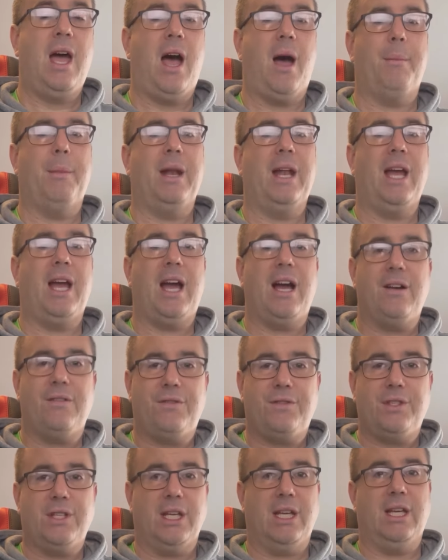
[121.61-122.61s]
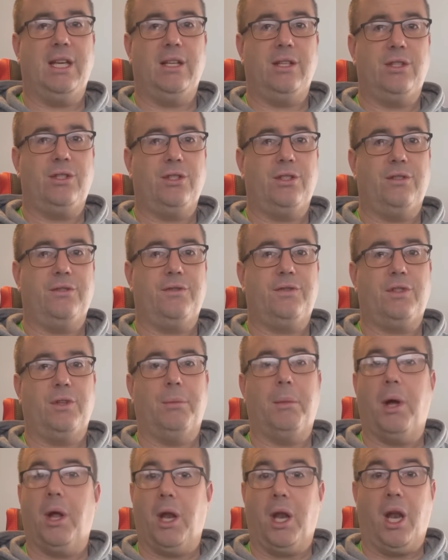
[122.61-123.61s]
I mean, I have seen sort of some
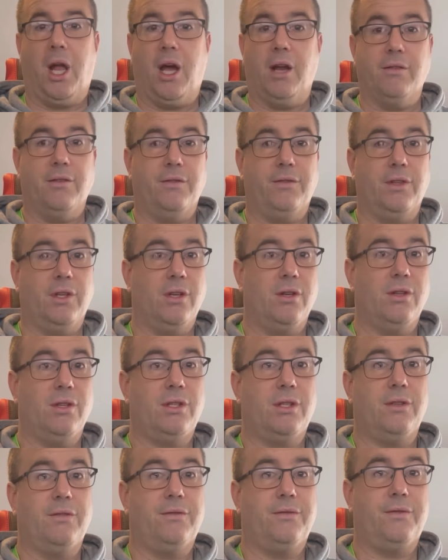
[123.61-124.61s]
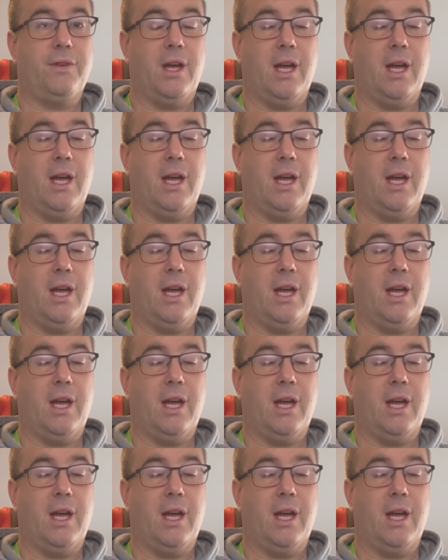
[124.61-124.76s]
online reviews of